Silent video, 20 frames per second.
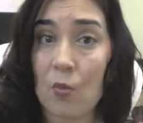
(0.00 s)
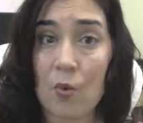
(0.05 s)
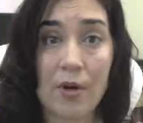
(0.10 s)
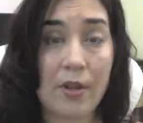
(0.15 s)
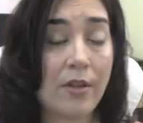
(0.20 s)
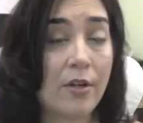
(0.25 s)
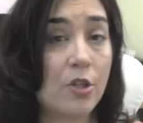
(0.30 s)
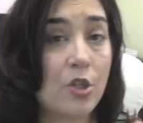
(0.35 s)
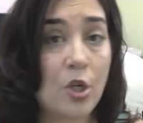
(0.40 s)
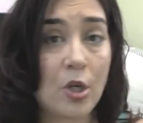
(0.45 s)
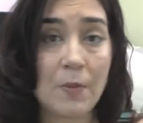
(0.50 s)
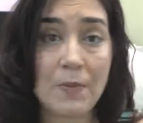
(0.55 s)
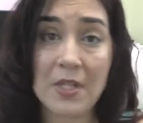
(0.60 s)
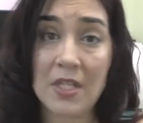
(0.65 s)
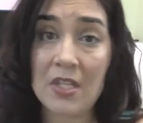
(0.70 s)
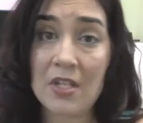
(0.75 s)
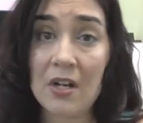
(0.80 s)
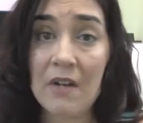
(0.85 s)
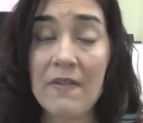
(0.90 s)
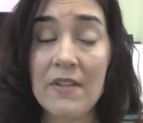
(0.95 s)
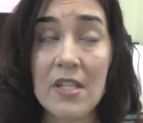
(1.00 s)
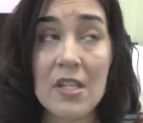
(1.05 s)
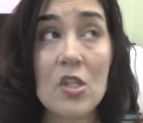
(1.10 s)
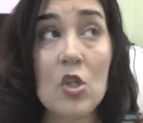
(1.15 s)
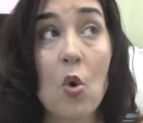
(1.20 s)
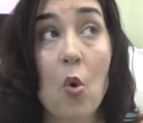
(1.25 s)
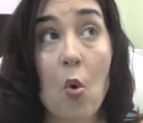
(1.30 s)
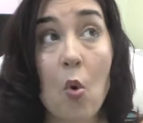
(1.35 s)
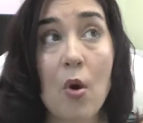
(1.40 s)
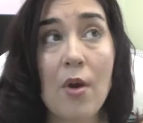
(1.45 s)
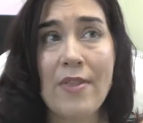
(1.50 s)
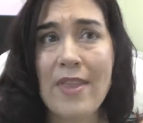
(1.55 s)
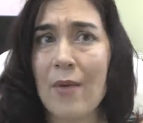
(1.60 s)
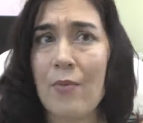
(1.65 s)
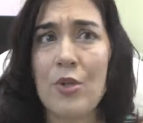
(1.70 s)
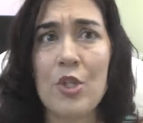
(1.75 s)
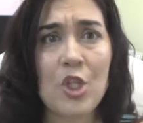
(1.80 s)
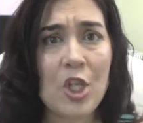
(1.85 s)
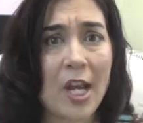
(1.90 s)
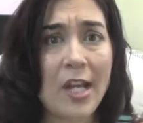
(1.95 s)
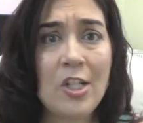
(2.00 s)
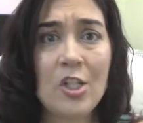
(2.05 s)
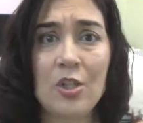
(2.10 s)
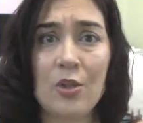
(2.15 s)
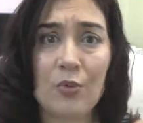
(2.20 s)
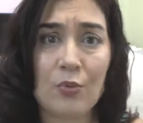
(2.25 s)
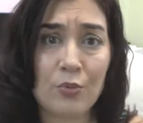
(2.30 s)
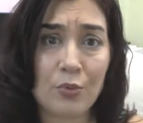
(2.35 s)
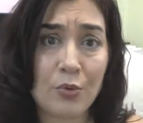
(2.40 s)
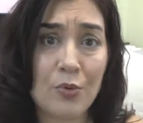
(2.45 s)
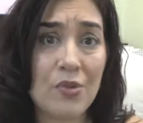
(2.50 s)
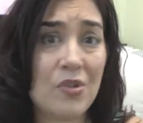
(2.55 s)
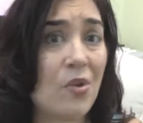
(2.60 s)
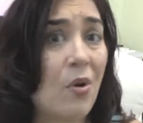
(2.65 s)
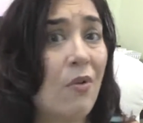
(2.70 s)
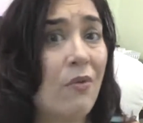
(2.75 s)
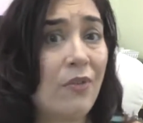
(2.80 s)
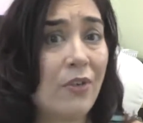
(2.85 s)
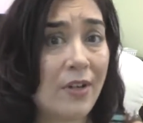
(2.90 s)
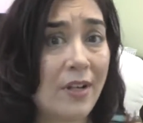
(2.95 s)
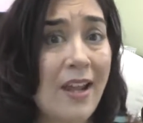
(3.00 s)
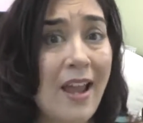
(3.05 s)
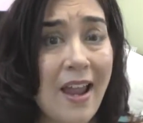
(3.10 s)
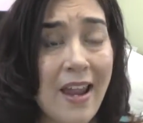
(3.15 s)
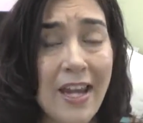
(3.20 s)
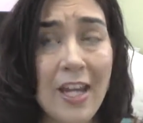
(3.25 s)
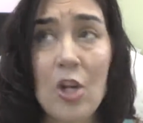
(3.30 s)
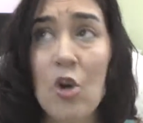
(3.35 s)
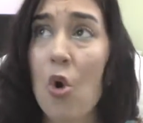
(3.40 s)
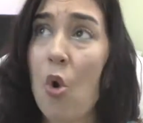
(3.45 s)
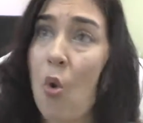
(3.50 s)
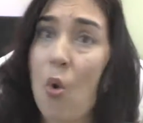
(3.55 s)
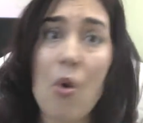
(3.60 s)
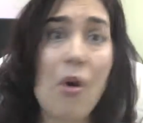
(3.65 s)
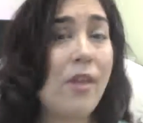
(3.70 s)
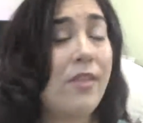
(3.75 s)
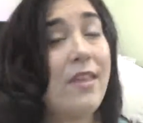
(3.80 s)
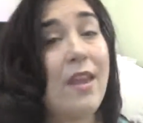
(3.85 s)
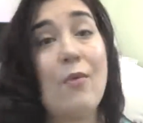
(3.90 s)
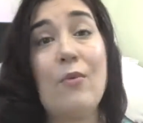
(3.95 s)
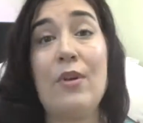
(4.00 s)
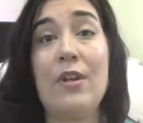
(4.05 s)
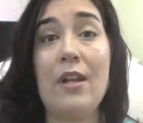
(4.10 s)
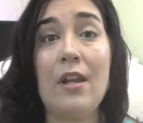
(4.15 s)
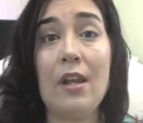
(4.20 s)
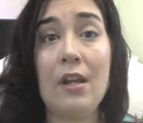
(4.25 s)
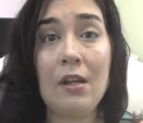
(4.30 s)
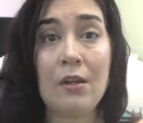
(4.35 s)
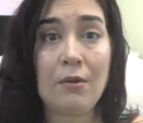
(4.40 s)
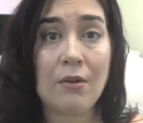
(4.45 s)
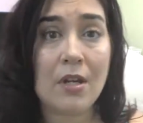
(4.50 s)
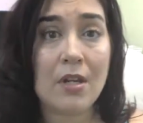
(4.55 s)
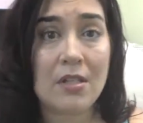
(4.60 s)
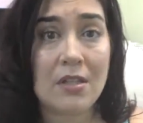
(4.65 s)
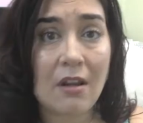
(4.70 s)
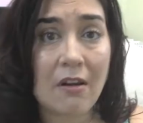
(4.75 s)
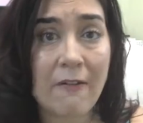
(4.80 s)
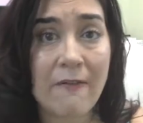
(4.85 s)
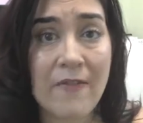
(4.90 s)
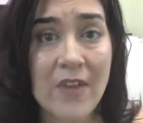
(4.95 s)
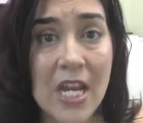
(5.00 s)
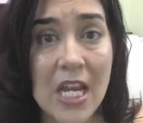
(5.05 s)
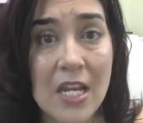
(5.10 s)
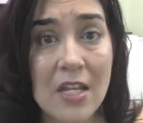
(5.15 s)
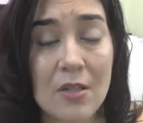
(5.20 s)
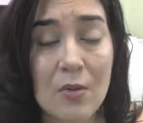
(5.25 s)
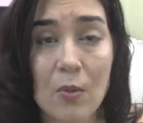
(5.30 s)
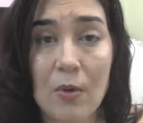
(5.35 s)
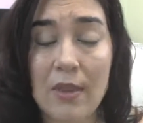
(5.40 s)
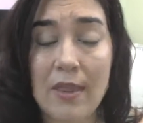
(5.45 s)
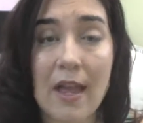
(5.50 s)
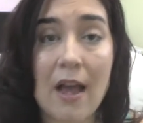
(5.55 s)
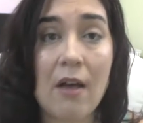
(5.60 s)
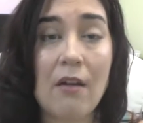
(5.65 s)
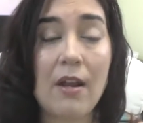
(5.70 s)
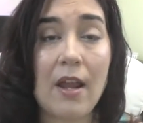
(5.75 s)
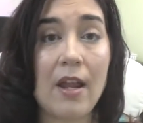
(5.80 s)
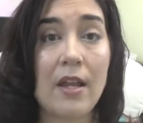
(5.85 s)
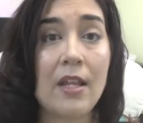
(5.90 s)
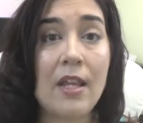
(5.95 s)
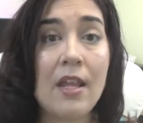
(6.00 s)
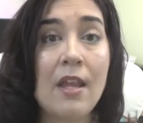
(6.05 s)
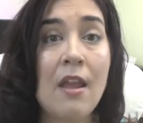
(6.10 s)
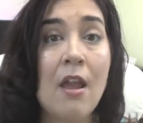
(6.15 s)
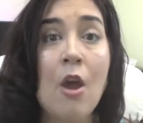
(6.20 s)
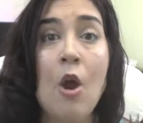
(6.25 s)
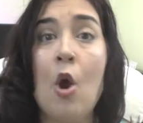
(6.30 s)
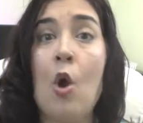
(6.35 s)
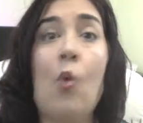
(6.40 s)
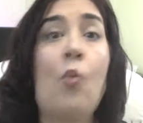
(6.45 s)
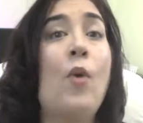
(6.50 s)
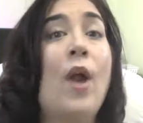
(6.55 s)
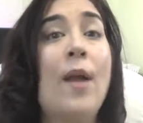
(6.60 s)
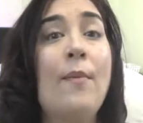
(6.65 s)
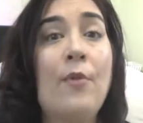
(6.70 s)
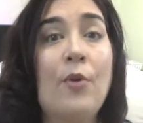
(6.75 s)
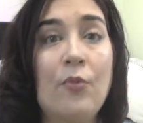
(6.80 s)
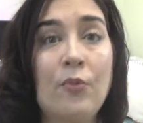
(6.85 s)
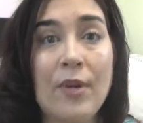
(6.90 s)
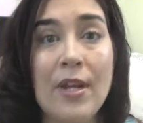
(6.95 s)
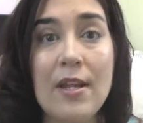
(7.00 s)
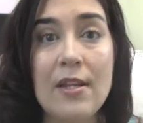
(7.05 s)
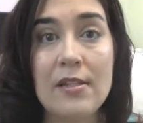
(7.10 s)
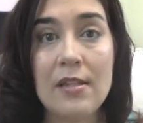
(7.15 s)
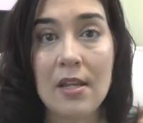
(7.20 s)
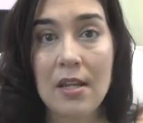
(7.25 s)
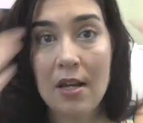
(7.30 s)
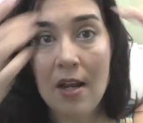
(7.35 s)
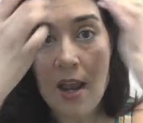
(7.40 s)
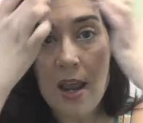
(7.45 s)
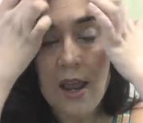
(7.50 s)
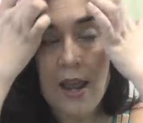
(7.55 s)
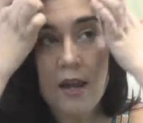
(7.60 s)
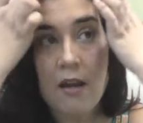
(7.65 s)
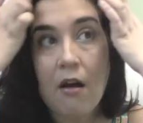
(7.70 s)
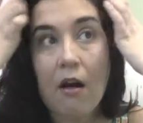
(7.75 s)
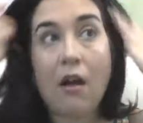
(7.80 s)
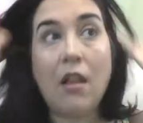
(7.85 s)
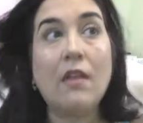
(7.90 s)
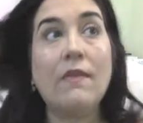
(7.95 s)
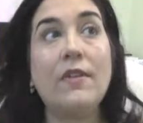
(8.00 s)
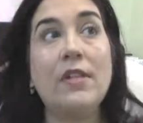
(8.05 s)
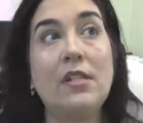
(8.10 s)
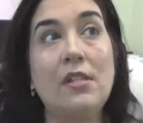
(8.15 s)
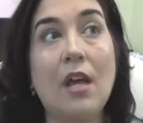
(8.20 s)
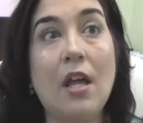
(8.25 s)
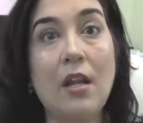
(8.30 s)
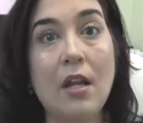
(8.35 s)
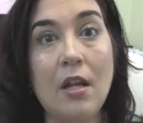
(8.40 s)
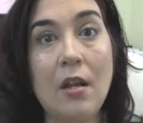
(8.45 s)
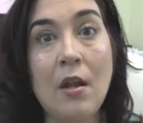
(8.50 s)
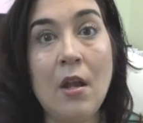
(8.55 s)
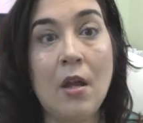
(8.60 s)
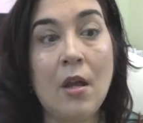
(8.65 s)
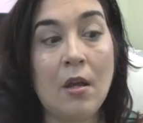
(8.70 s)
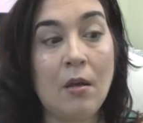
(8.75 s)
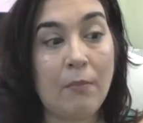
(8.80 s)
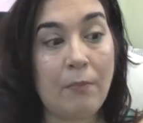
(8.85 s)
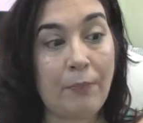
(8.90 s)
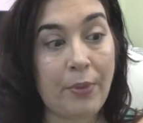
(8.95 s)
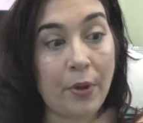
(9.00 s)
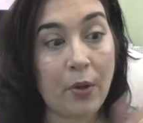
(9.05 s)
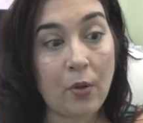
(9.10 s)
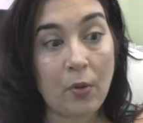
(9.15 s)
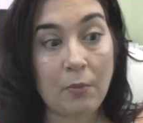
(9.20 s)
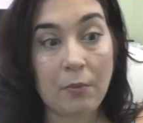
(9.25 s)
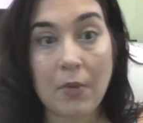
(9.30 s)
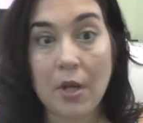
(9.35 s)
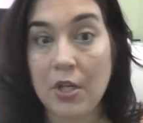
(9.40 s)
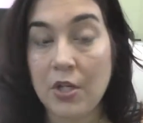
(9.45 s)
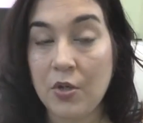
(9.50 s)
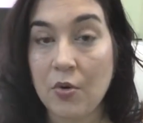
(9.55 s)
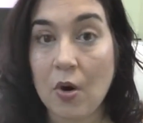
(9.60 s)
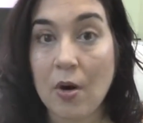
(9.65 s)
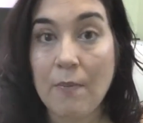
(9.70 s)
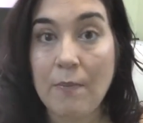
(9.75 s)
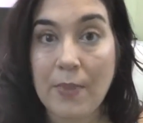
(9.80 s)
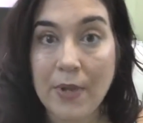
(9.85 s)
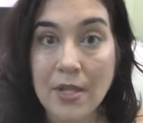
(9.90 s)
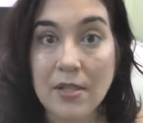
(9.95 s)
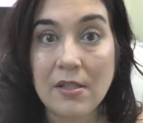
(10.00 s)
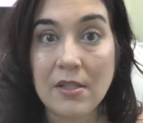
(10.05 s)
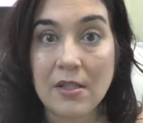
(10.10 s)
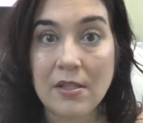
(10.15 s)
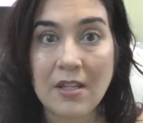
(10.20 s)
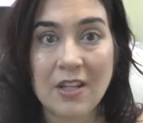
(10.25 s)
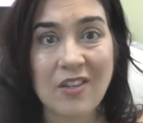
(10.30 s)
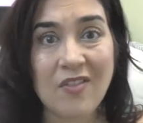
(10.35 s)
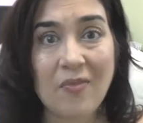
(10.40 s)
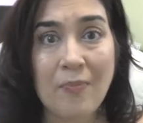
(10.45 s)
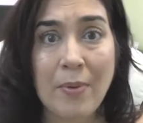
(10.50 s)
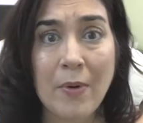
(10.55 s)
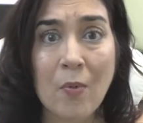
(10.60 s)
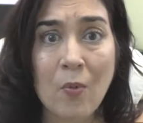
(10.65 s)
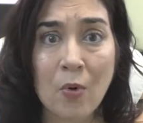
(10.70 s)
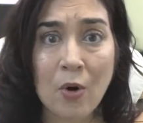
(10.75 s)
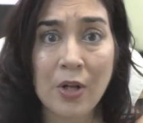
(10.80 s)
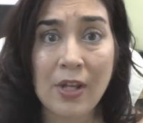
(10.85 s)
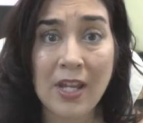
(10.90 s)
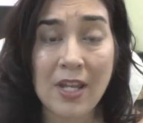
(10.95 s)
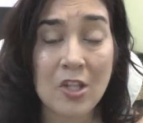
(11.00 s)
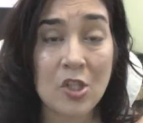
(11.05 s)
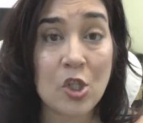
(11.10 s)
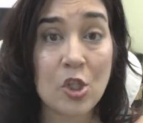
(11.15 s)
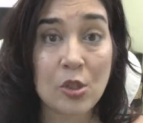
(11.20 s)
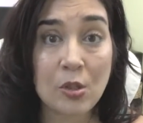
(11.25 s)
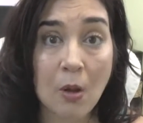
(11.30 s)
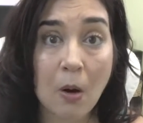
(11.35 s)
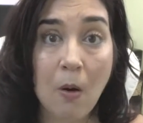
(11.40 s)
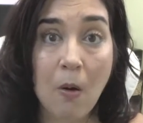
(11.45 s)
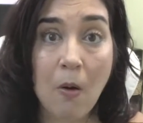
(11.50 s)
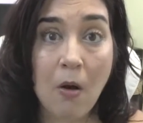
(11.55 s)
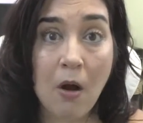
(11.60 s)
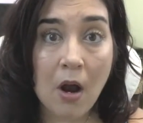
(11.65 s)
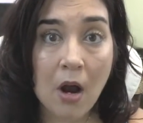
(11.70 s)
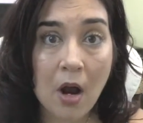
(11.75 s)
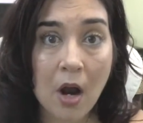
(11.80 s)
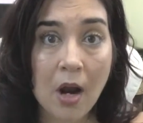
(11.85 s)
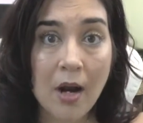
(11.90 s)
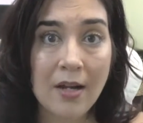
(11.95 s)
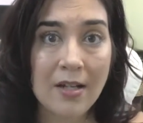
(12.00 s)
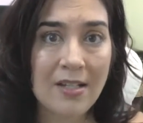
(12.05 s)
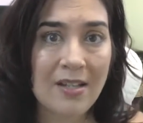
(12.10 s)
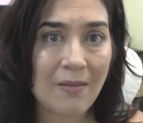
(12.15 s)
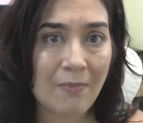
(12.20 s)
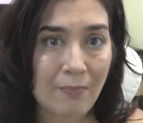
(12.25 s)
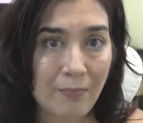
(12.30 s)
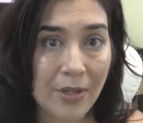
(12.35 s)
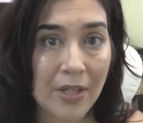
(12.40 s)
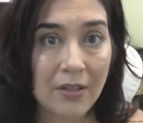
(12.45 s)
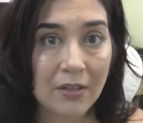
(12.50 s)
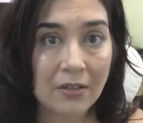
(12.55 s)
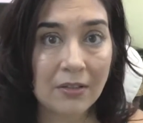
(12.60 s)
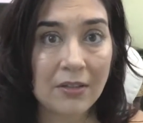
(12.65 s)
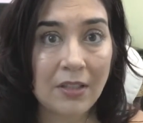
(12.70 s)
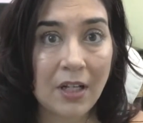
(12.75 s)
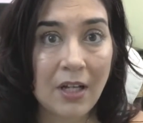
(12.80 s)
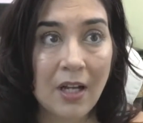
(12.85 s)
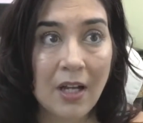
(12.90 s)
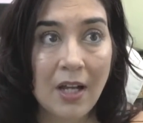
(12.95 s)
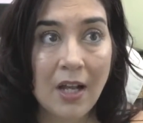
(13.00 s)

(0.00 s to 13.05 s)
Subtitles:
one of their terms and services, or they would change the rules overnight, or they would increase their fees without any rhyme or reason, and all of a sudden, boom, your business that you've been working so hard to build